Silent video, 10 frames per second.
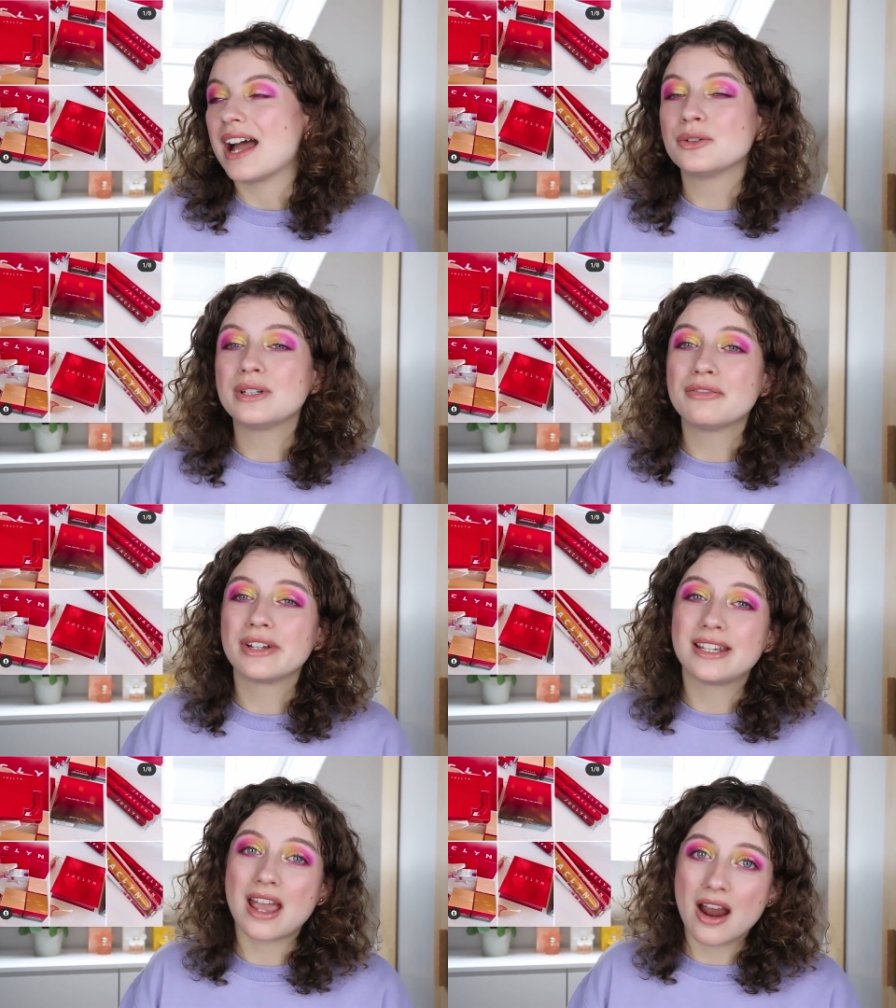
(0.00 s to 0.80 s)
I don't
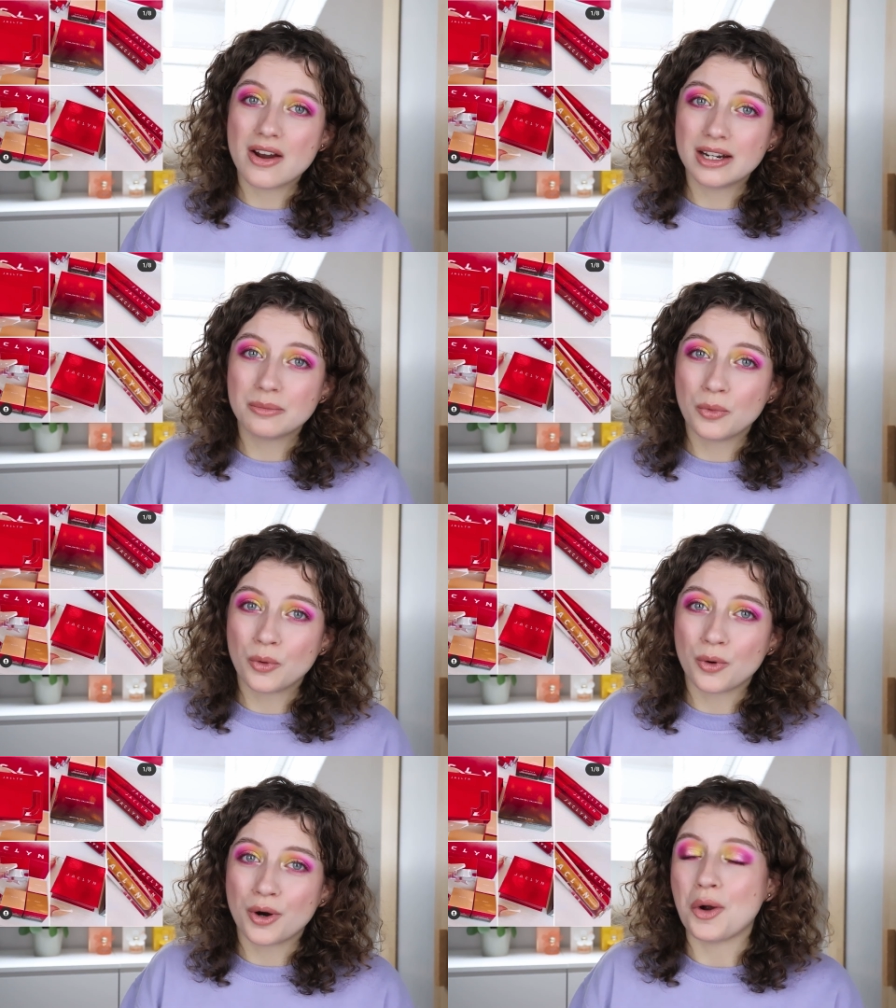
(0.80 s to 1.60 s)
even care
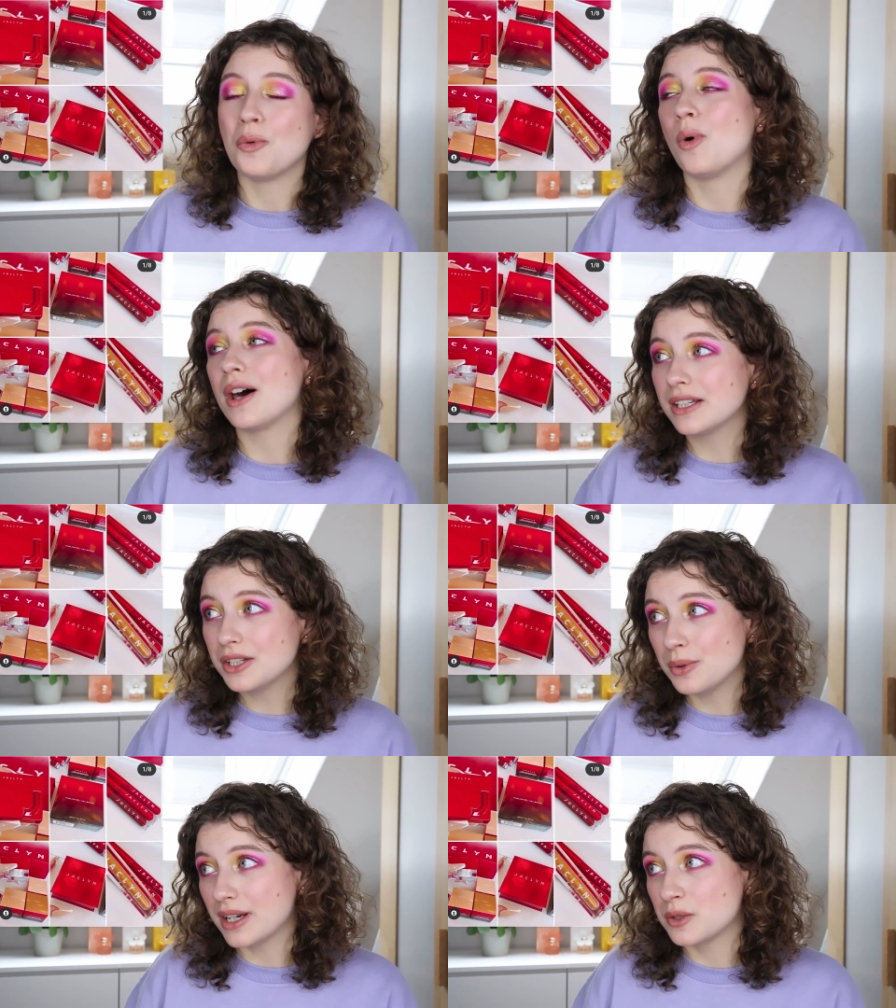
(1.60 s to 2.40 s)
anymore. What are
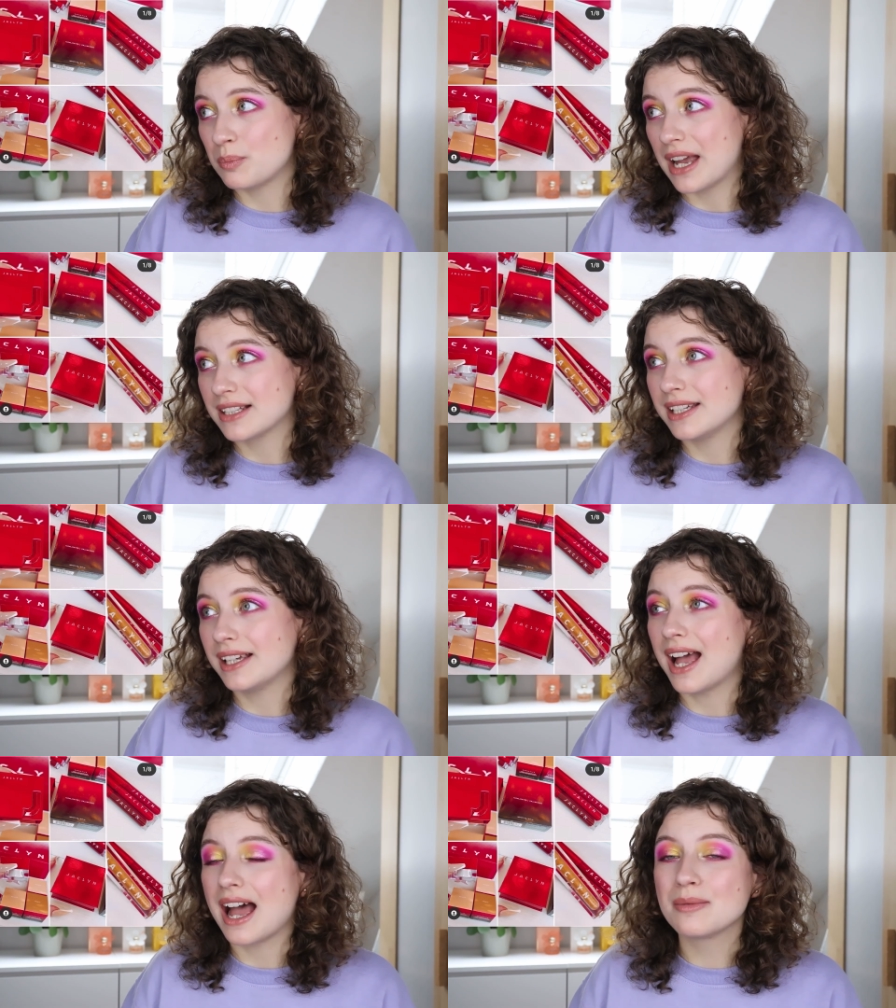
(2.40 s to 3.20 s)
you
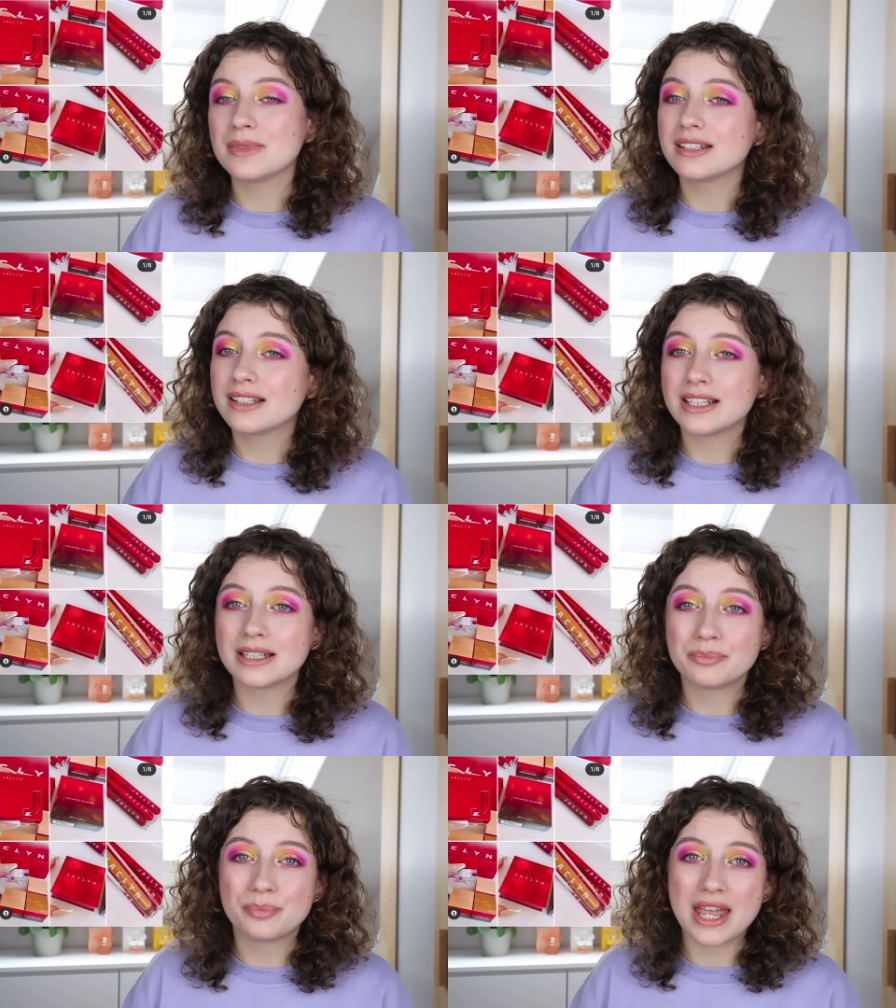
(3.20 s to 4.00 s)
expecting? I'm not
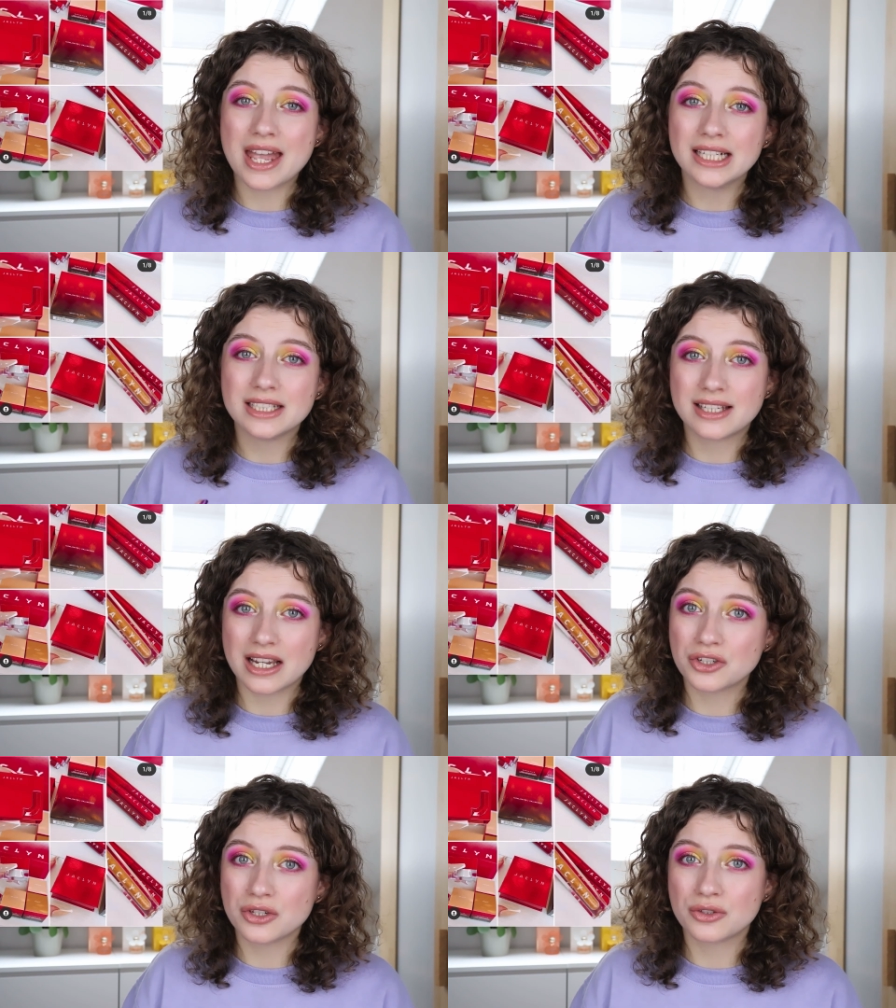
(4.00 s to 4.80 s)
gonna pay any
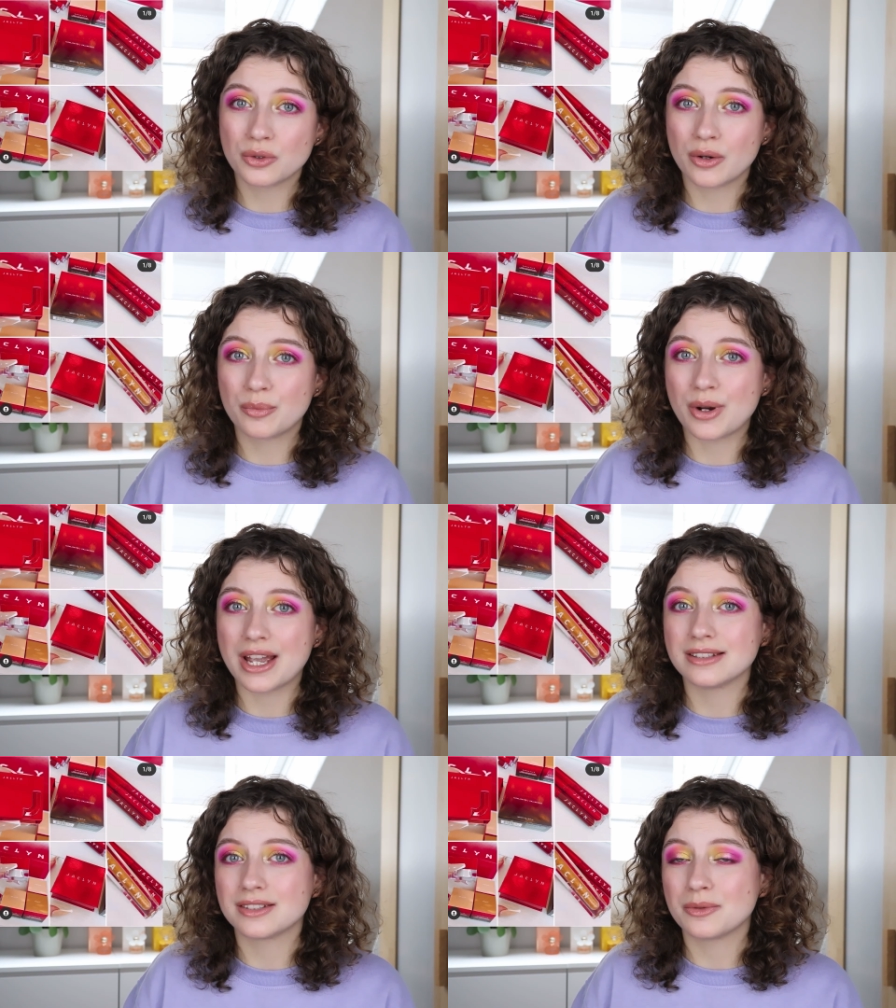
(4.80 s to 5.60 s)
attention to her
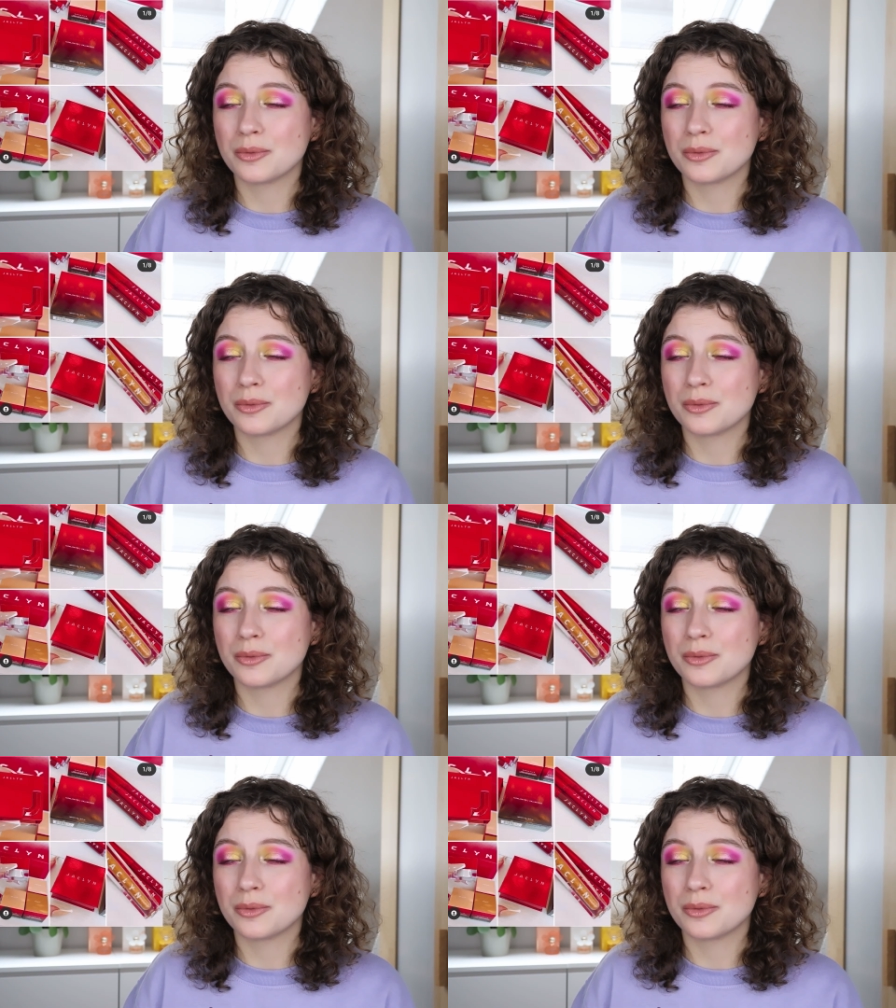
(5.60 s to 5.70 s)
brand.